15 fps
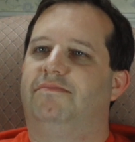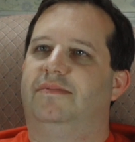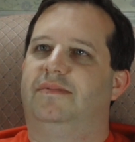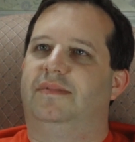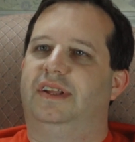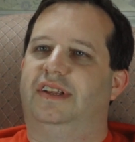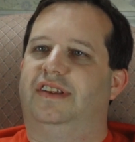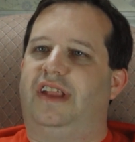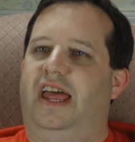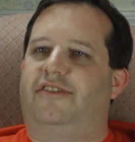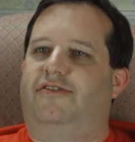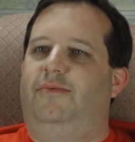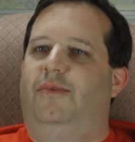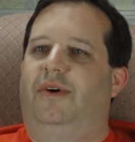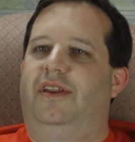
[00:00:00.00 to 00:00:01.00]
This is
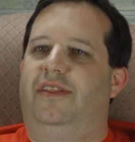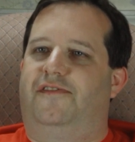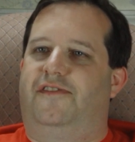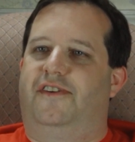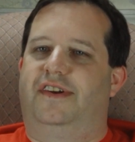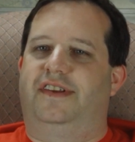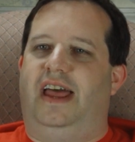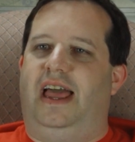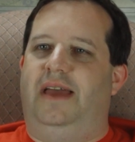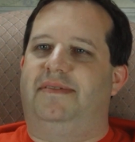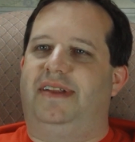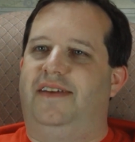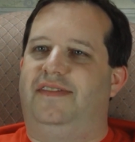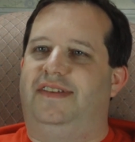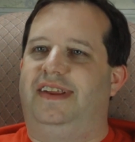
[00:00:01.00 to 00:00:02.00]
actually one of the first
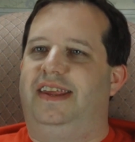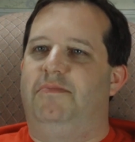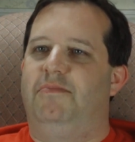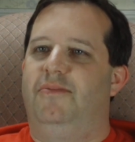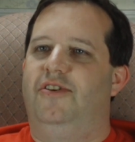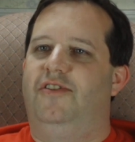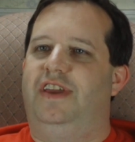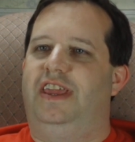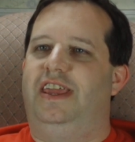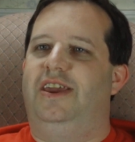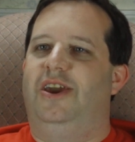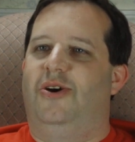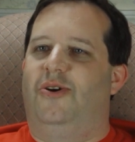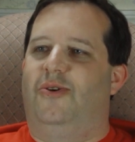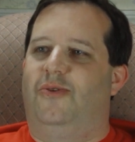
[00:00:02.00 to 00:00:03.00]
times I've seen a
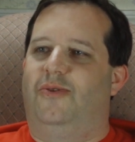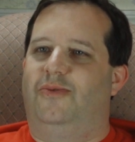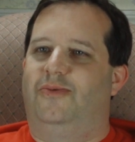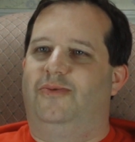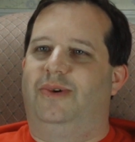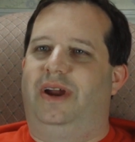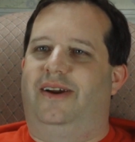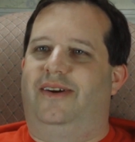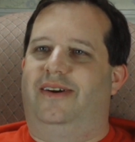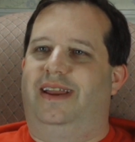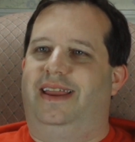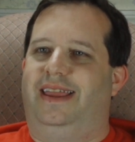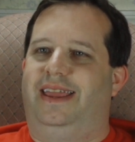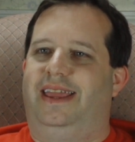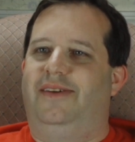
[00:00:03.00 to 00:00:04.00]
movie
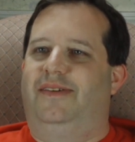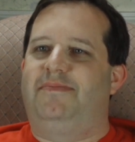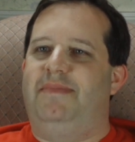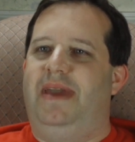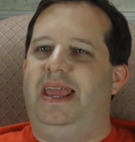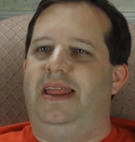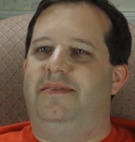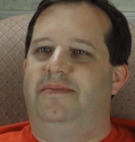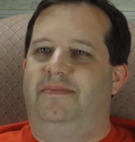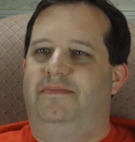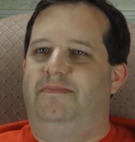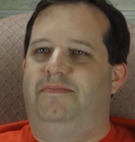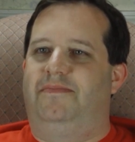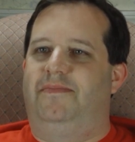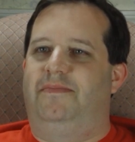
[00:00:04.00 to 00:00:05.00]
where it was made
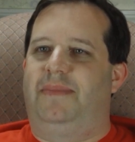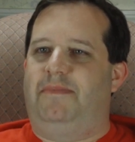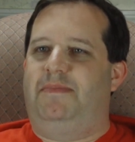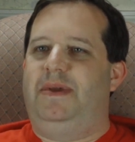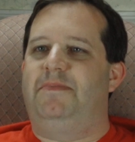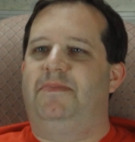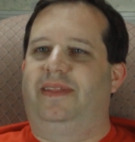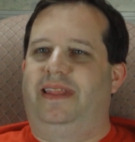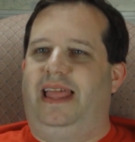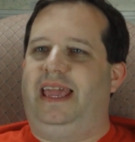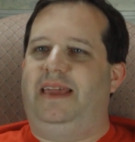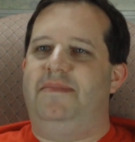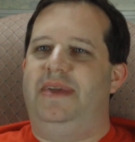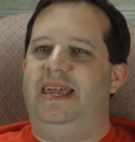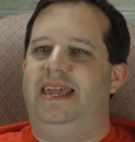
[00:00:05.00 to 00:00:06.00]
by people
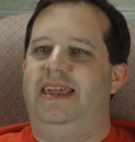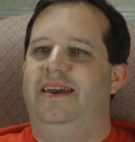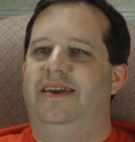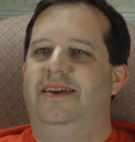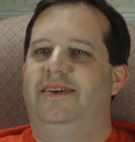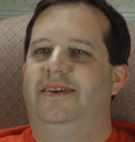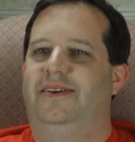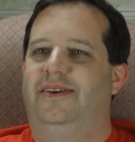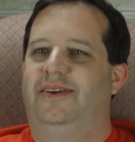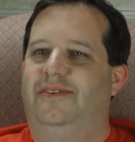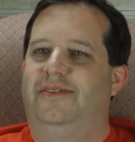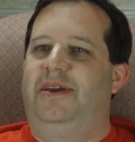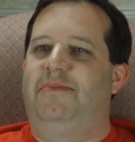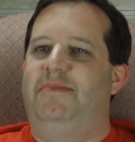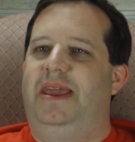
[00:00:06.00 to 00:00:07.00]
like me
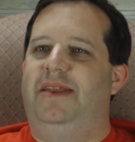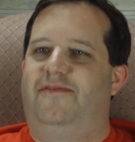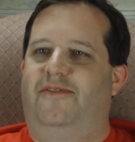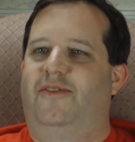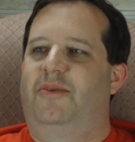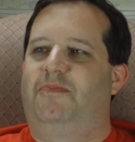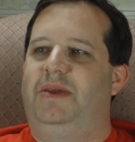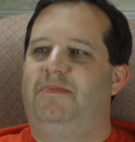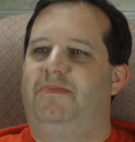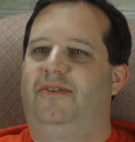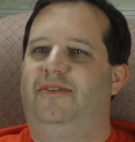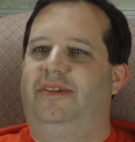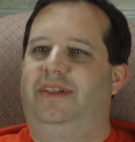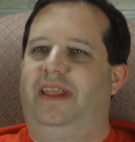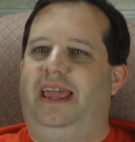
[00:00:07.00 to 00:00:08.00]
and made for
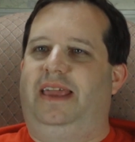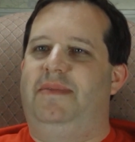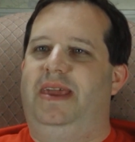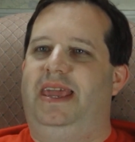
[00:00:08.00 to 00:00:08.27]
people like